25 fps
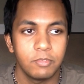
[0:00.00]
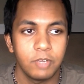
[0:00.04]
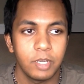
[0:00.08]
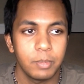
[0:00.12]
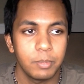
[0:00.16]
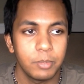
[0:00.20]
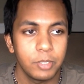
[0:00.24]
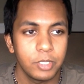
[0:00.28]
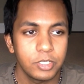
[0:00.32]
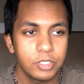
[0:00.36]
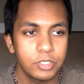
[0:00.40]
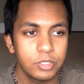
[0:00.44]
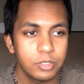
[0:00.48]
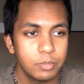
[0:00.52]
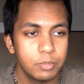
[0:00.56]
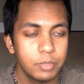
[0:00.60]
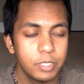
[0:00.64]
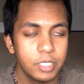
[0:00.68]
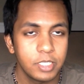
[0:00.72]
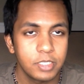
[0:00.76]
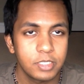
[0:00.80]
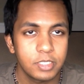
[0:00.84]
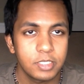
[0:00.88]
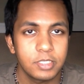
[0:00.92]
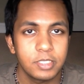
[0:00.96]
vibrational
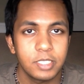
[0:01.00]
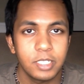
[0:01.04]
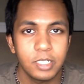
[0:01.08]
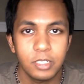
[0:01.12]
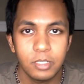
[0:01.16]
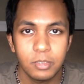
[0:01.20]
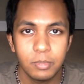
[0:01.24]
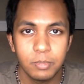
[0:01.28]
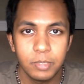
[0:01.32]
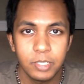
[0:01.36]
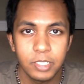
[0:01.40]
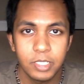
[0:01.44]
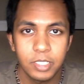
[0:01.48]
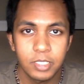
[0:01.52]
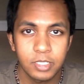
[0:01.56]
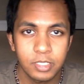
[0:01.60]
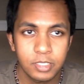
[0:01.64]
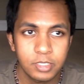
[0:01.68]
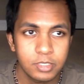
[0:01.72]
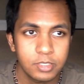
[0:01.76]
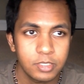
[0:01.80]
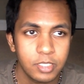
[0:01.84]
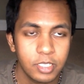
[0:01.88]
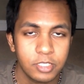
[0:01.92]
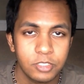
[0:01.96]
beings, ascended
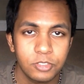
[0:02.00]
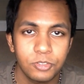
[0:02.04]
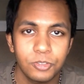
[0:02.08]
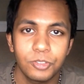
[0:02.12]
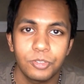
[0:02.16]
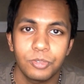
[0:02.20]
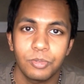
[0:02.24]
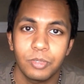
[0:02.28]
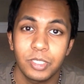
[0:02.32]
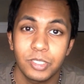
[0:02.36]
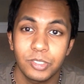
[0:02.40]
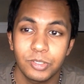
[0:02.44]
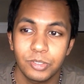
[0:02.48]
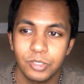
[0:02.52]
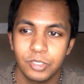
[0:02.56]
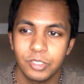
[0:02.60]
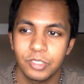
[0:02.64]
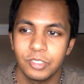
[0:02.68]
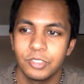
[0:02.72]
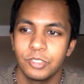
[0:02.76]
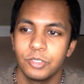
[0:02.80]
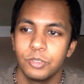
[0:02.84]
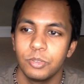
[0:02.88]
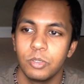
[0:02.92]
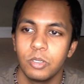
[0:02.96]
beings,
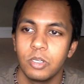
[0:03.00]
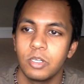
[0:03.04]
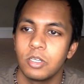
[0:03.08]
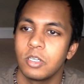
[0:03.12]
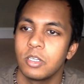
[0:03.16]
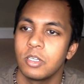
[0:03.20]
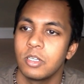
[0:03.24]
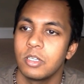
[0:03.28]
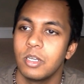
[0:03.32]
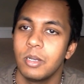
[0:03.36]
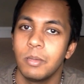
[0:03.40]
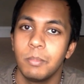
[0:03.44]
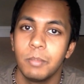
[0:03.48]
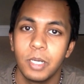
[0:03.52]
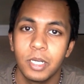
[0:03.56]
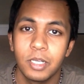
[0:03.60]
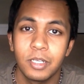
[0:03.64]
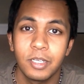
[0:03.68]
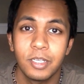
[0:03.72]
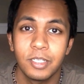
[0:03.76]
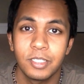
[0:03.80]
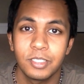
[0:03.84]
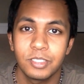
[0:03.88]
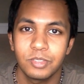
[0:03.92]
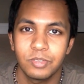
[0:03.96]
extraterrestrials who are among
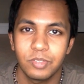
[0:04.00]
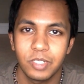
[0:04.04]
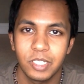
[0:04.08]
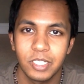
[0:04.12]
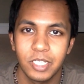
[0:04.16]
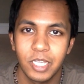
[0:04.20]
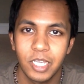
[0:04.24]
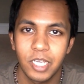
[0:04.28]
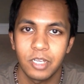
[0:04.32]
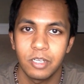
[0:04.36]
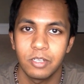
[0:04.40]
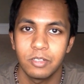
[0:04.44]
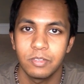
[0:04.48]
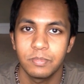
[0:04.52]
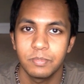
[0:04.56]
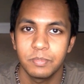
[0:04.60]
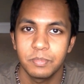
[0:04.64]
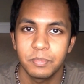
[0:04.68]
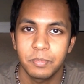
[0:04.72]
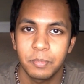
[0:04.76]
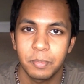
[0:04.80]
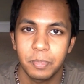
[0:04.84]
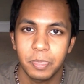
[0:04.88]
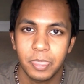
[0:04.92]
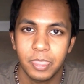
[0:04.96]
us right now.
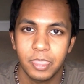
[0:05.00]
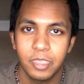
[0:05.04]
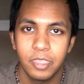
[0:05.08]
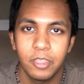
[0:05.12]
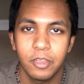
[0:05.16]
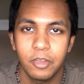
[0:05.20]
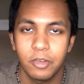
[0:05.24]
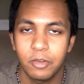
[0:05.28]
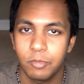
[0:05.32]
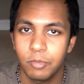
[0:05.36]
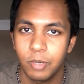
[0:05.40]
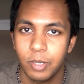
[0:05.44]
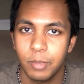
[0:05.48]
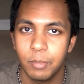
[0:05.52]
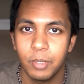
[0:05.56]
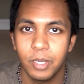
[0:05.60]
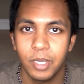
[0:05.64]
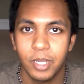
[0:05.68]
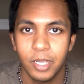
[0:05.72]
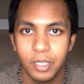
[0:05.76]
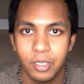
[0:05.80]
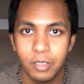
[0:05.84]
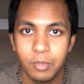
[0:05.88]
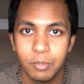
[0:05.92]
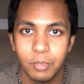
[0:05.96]
They're right
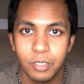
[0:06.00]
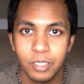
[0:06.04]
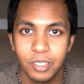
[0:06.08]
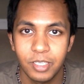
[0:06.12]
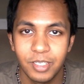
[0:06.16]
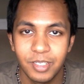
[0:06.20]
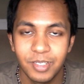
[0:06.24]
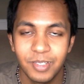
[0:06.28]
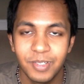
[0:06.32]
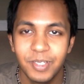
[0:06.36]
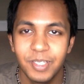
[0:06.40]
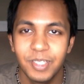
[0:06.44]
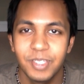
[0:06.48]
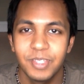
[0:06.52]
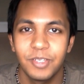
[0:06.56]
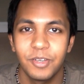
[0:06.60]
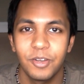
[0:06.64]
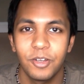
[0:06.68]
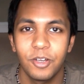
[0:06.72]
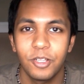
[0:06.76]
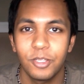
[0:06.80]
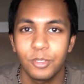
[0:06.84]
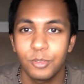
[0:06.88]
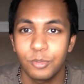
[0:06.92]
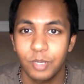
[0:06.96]
behind me. They're
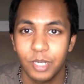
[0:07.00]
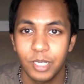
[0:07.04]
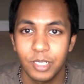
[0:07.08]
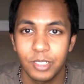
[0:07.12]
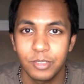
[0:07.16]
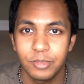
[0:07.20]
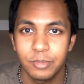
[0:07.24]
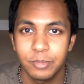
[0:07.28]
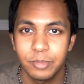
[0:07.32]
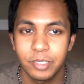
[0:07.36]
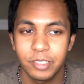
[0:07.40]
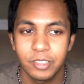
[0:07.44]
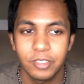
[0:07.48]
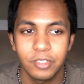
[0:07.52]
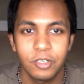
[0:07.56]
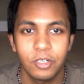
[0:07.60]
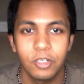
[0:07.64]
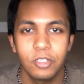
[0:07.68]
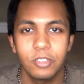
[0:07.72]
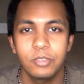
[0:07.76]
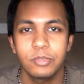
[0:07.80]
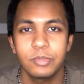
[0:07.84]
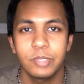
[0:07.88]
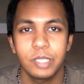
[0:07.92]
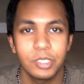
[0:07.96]
all around me. They're
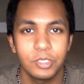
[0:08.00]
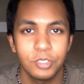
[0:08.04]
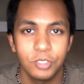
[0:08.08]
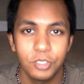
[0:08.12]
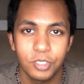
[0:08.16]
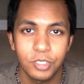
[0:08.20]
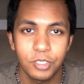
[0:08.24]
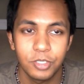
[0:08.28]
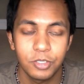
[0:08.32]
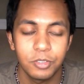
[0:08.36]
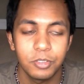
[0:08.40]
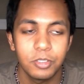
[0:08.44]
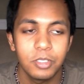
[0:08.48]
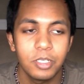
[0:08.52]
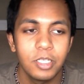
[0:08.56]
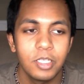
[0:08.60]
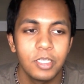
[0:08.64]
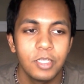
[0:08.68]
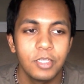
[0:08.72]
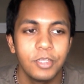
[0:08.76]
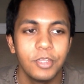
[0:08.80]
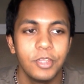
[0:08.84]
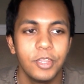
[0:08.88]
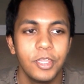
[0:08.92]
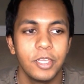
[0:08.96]
all around you.
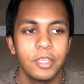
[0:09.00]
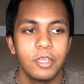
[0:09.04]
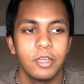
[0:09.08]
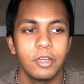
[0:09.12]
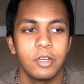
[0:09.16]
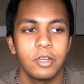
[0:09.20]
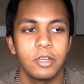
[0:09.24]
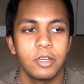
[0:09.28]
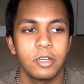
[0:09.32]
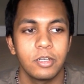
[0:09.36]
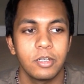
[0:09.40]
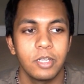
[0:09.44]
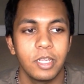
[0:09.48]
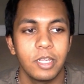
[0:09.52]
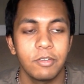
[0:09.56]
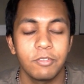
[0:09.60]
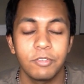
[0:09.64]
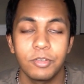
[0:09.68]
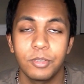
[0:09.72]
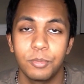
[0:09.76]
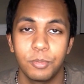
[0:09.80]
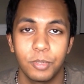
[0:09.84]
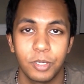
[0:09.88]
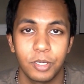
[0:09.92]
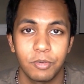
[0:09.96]
They are
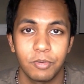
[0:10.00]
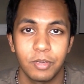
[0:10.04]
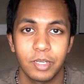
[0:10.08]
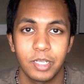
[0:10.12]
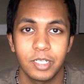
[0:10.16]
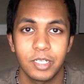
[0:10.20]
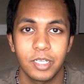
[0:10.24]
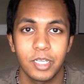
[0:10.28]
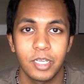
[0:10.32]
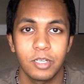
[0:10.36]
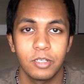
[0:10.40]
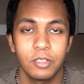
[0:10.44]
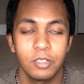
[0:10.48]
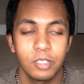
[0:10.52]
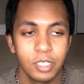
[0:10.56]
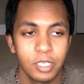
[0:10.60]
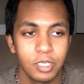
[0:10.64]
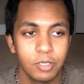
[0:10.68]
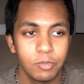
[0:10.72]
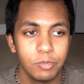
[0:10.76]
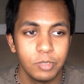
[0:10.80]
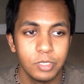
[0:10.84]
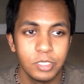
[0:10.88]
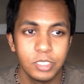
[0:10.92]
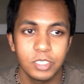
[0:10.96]
everywhere right now.
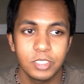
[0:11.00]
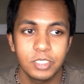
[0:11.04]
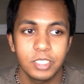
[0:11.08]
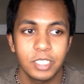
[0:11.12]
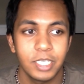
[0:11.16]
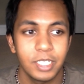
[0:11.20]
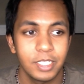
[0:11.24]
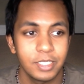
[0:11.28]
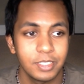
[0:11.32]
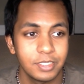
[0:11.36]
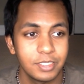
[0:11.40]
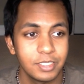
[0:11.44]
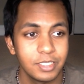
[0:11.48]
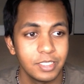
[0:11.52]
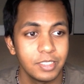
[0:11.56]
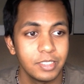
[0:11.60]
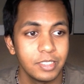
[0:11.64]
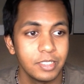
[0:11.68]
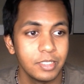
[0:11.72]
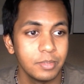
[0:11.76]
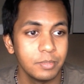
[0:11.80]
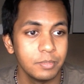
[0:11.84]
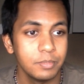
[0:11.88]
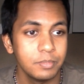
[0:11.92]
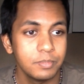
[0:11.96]
We just can't see
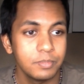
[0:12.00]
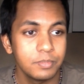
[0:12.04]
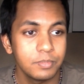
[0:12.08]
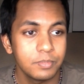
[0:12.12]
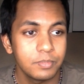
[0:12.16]
them.